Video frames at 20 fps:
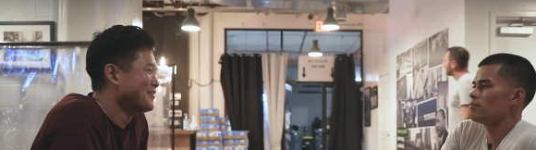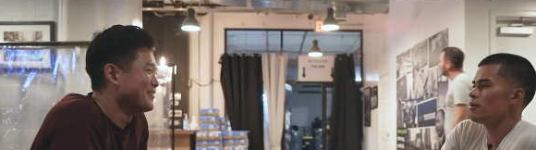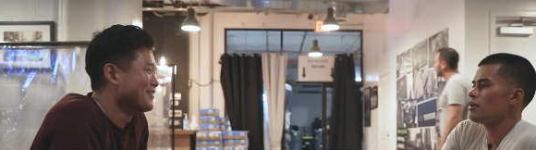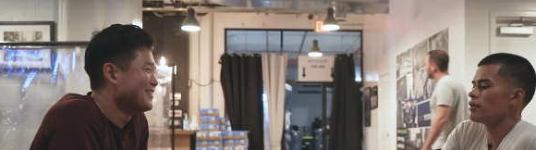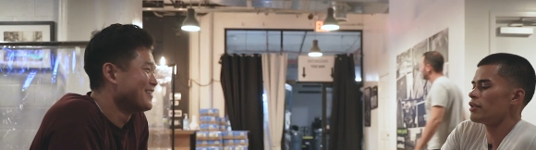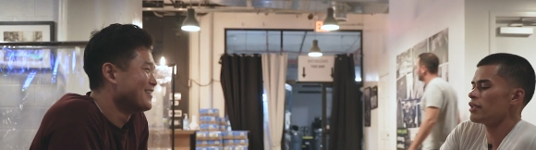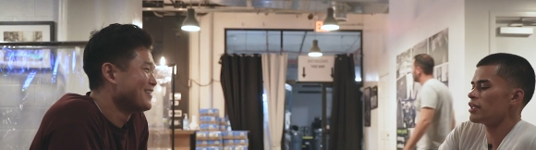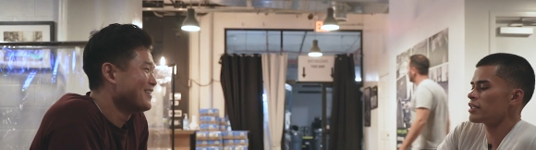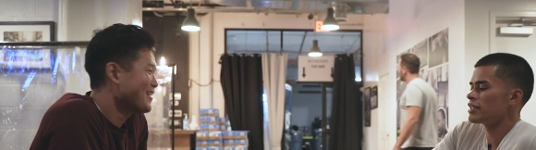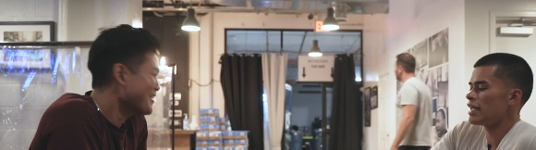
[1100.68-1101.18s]

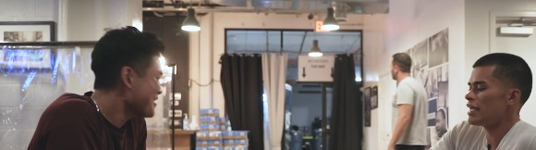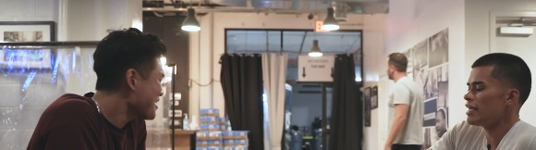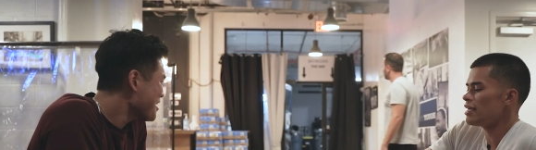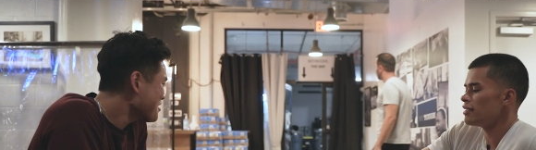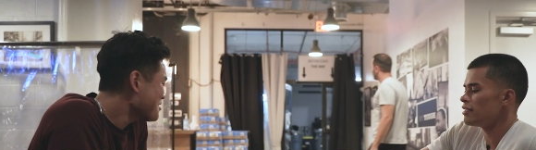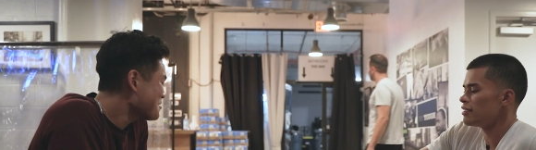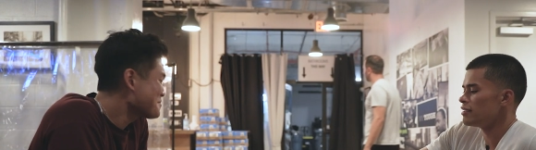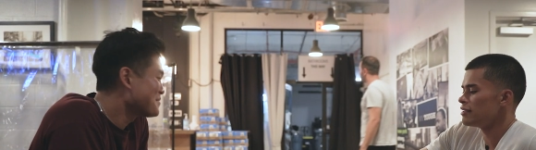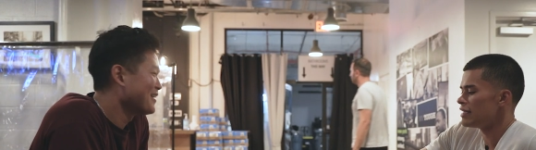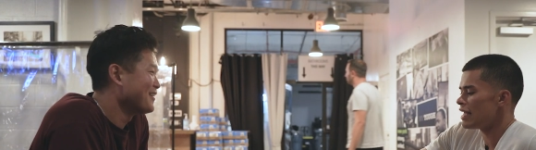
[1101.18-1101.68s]
Speaker 1: Bro, like they
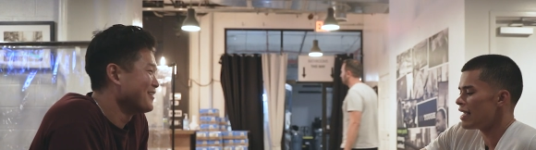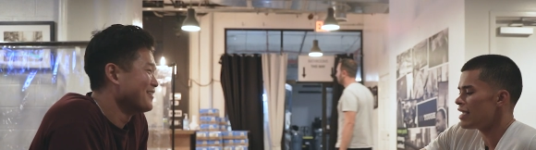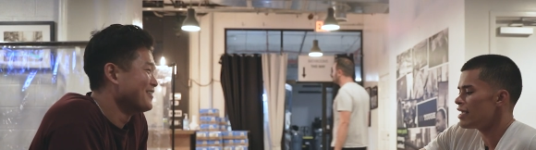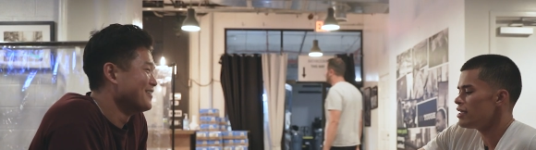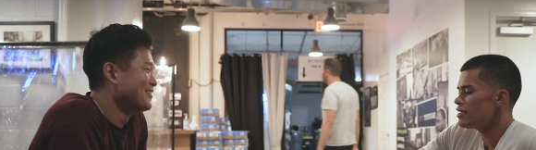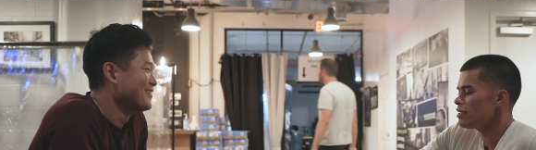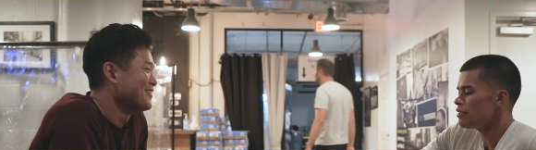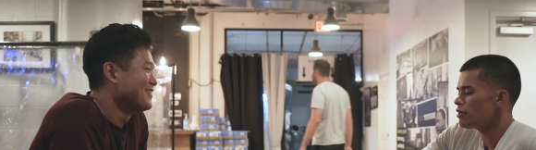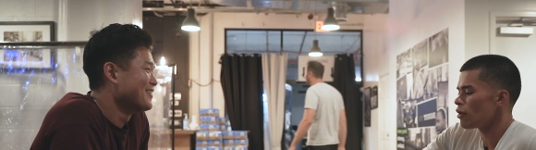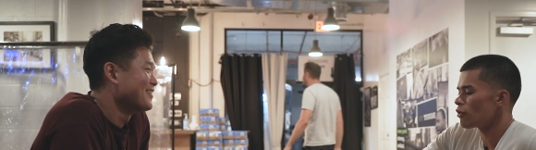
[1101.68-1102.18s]

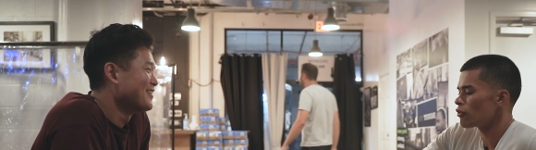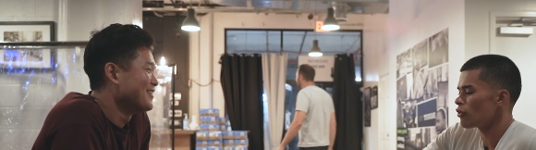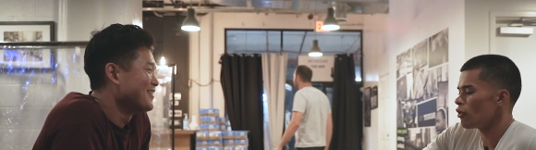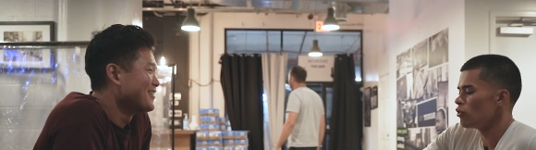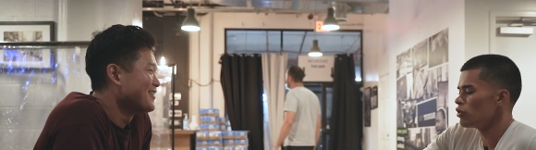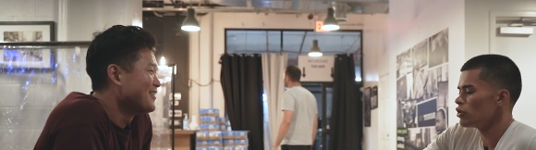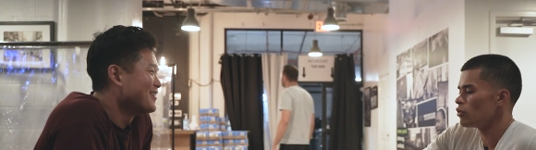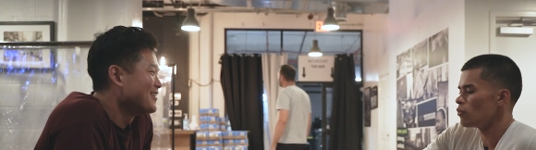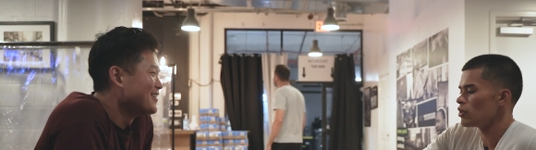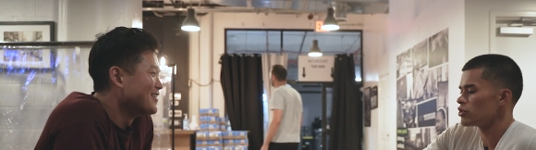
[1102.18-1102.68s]
they it. are the
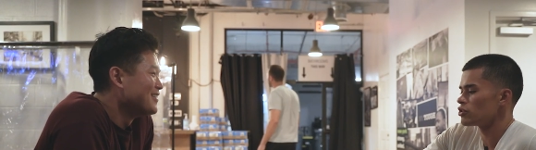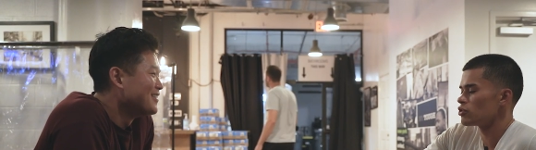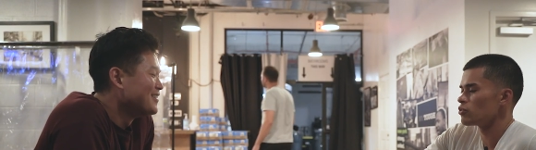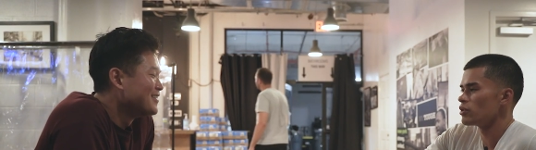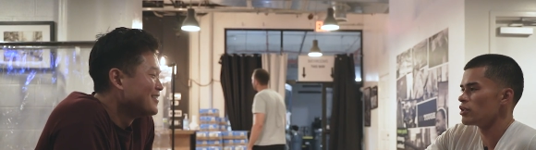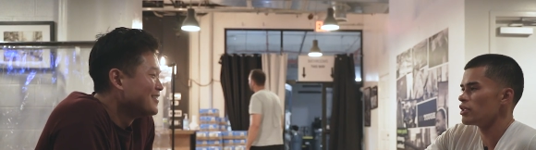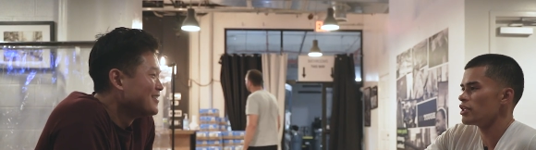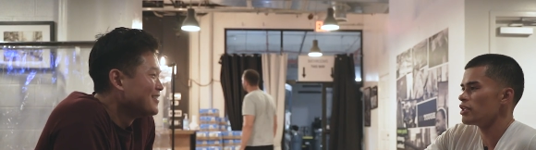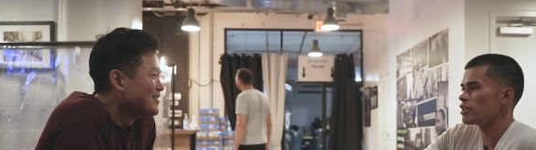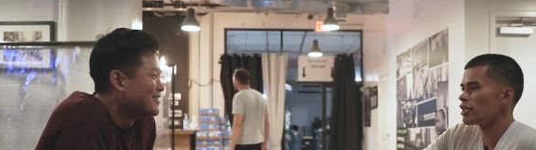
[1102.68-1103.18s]
only ones
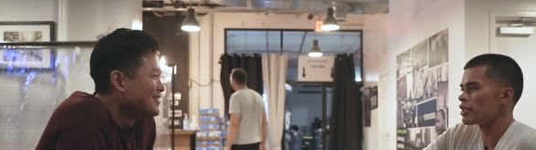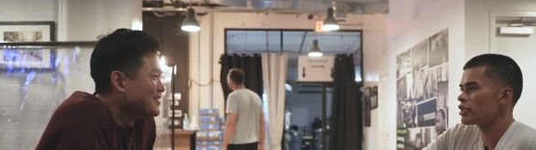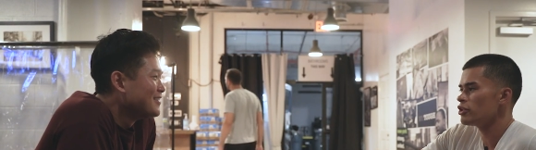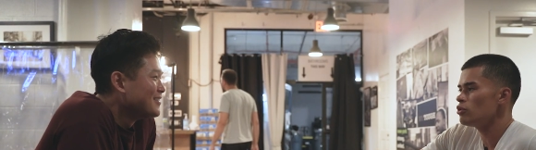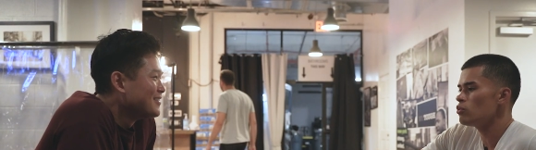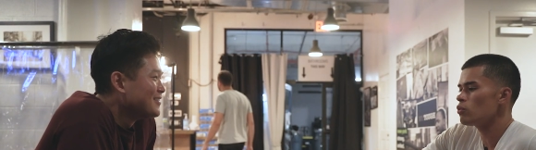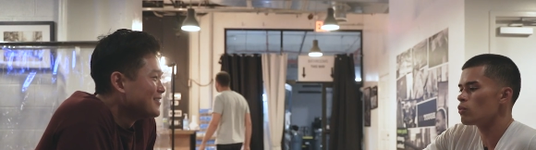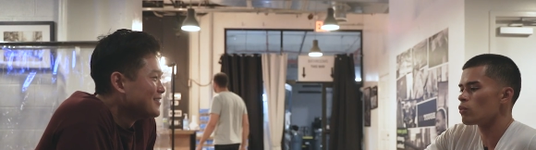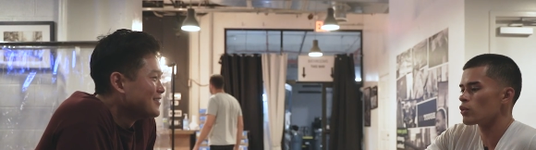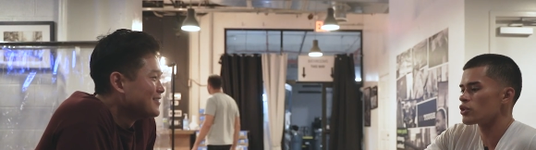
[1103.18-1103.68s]
who really like
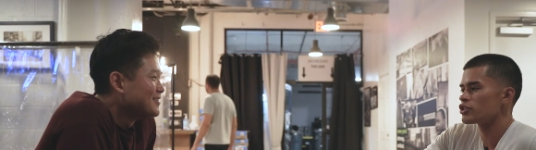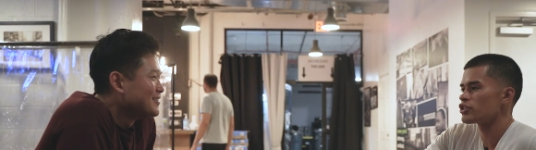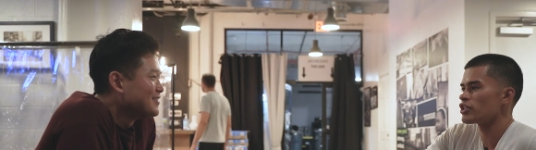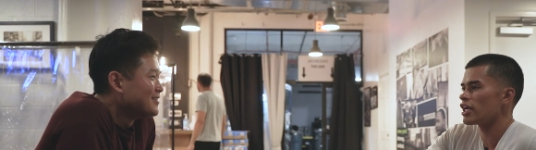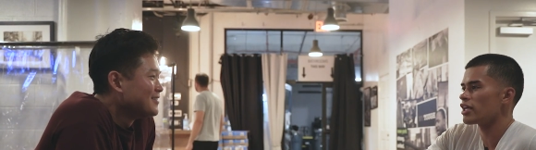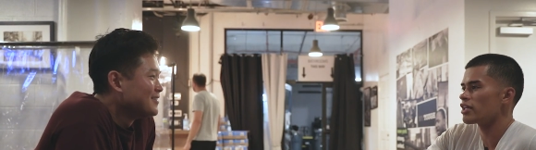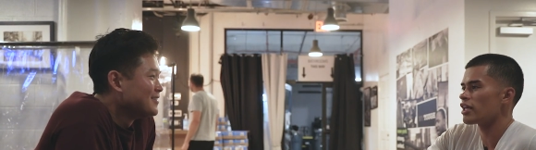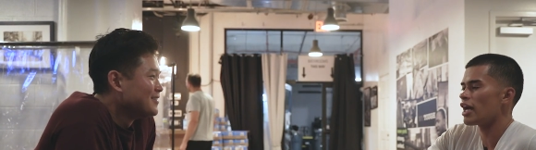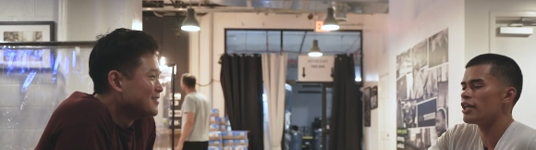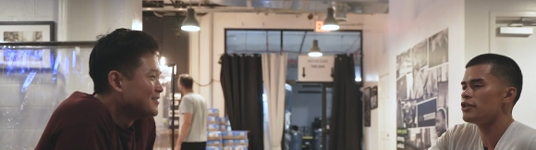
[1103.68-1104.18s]
you
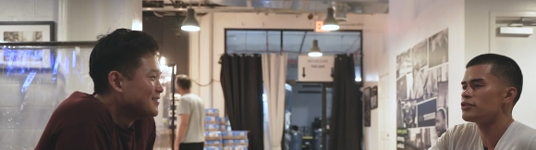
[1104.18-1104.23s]
recycle.